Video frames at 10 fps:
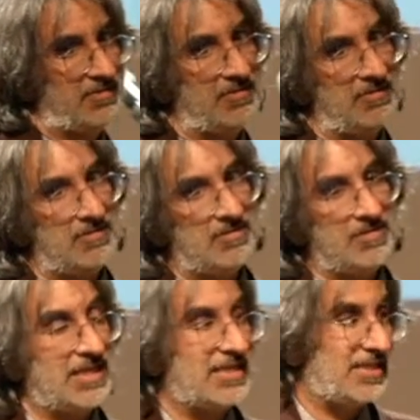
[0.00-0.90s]
Ooh,
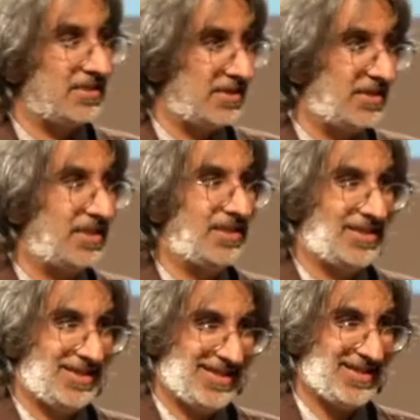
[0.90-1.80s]
that's still,
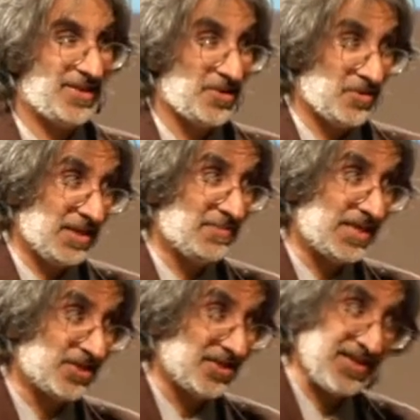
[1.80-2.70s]
you know, it
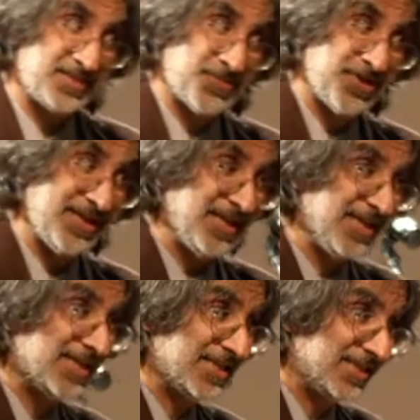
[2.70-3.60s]
makes, it's pretty,
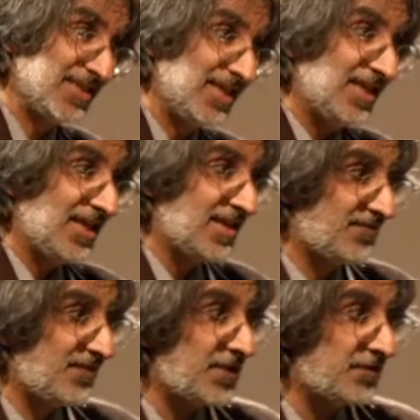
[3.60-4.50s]
it's, it's
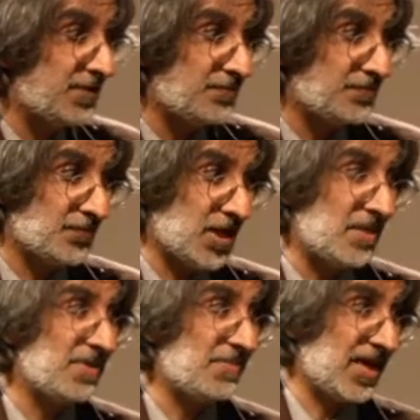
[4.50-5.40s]
very
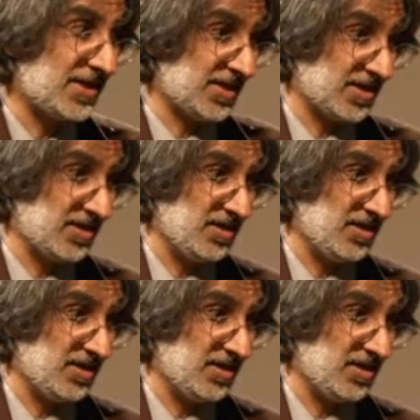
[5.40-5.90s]
problematic.